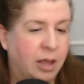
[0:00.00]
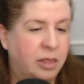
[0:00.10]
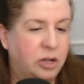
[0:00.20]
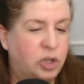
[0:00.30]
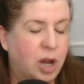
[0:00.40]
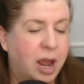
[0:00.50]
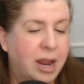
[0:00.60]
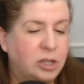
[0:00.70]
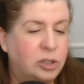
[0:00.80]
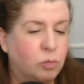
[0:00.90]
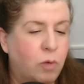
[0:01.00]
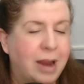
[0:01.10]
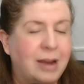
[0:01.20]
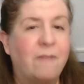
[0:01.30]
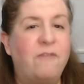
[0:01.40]
The Giants
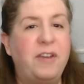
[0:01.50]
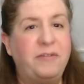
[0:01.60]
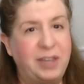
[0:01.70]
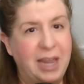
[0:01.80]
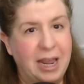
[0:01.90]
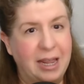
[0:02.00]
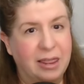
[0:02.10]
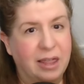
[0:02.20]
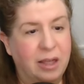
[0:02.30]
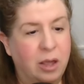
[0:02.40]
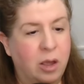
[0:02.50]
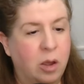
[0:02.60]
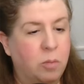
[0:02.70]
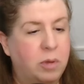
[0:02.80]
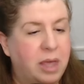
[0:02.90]
ranked 15th
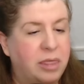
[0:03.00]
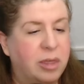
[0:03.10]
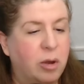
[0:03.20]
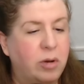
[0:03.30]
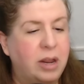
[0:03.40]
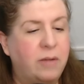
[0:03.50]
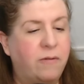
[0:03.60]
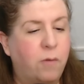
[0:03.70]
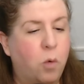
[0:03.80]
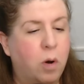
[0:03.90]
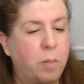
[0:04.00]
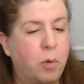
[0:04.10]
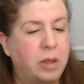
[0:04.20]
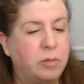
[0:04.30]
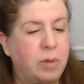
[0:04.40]
with a
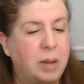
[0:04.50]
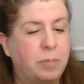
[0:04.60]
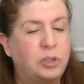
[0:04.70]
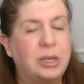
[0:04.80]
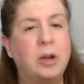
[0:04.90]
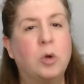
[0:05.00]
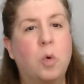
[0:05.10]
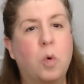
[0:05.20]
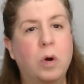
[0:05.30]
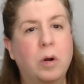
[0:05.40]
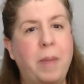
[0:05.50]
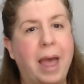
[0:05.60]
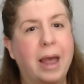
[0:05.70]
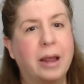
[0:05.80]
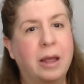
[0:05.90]
34.3%
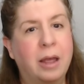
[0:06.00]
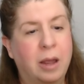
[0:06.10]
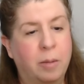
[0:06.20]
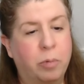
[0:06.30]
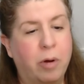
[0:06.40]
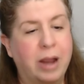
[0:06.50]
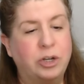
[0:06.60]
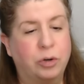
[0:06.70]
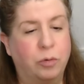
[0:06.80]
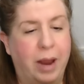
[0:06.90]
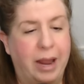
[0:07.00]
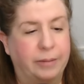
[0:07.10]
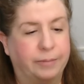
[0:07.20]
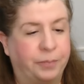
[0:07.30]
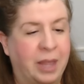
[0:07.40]
quarterback pressure rate.
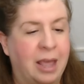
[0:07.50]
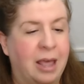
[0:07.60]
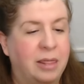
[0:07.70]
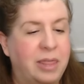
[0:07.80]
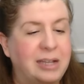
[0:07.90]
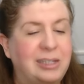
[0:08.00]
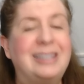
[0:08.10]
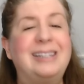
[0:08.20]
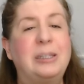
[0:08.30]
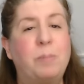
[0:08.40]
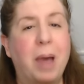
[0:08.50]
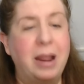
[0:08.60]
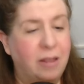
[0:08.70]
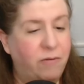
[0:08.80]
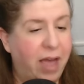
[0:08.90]
This
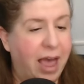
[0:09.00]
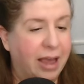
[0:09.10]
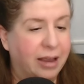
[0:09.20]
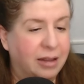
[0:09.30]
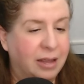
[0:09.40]
despite the fact